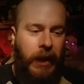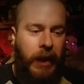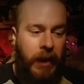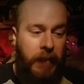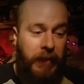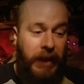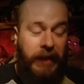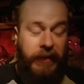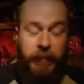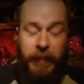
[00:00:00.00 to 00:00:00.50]

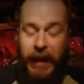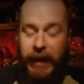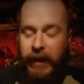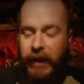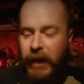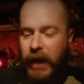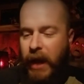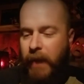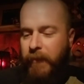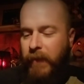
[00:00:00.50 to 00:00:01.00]
but that's about
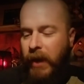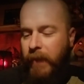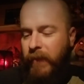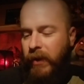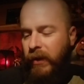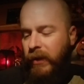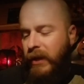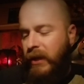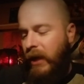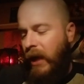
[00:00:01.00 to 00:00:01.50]
it. I'm
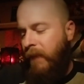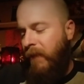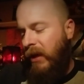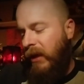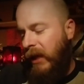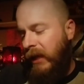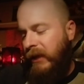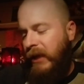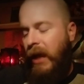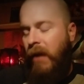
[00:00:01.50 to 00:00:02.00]
gonna
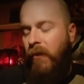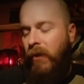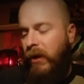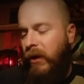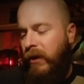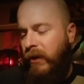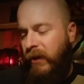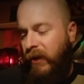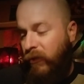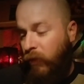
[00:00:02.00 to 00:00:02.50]
let
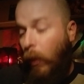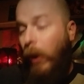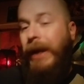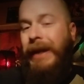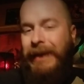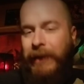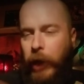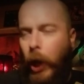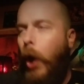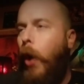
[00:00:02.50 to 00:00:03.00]
this
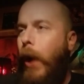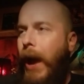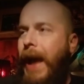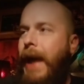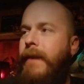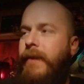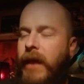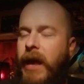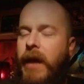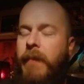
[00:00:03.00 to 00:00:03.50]
one go
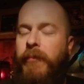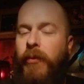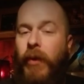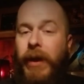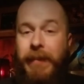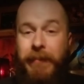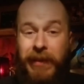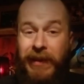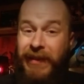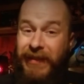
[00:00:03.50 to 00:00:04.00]
at that
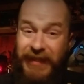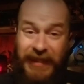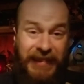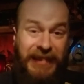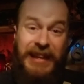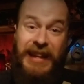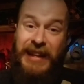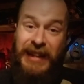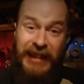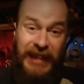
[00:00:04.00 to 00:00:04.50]
point, because it's
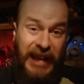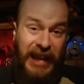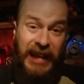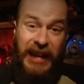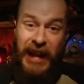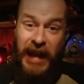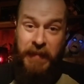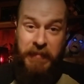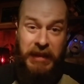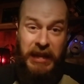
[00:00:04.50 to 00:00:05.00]
getting
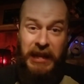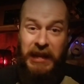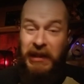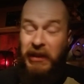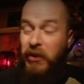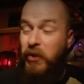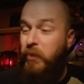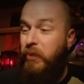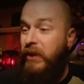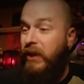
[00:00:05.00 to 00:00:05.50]
late. I'm getting
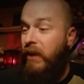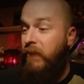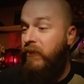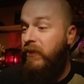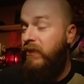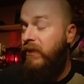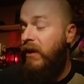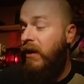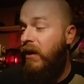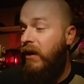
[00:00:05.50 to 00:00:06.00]
loopy. I'm
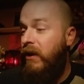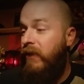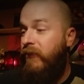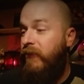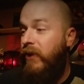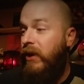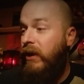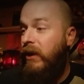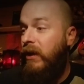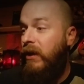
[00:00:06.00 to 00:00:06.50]
starting to
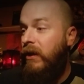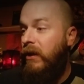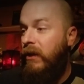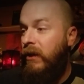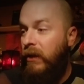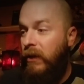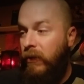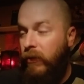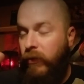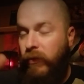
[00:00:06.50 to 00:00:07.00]
fucking
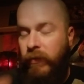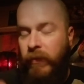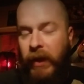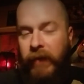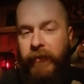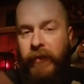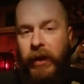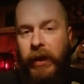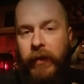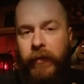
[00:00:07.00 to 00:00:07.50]
lose
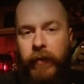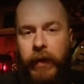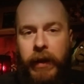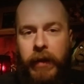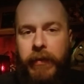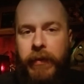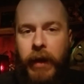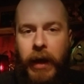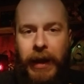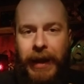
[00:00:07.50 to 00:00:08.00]
my fucking
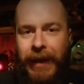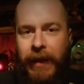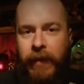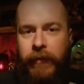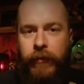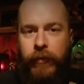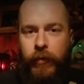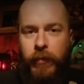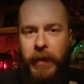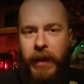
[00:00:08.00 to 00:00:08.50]
train of thought,
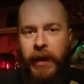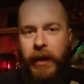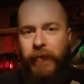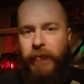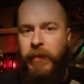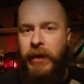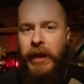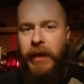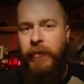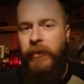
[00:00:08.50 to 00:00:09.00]
as you may
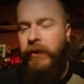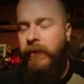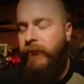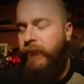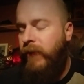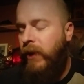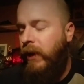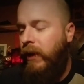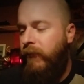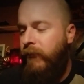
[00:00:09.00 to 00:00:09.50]
have been able to
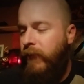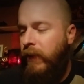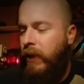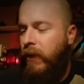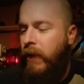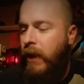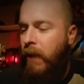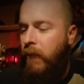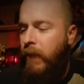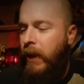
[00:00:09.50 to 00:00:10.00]
fucking
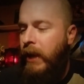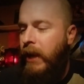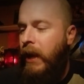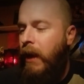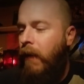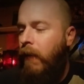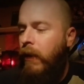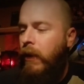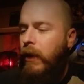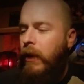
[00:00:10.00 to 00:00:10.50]
figure out by
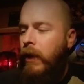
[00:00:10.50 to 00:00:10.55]
now.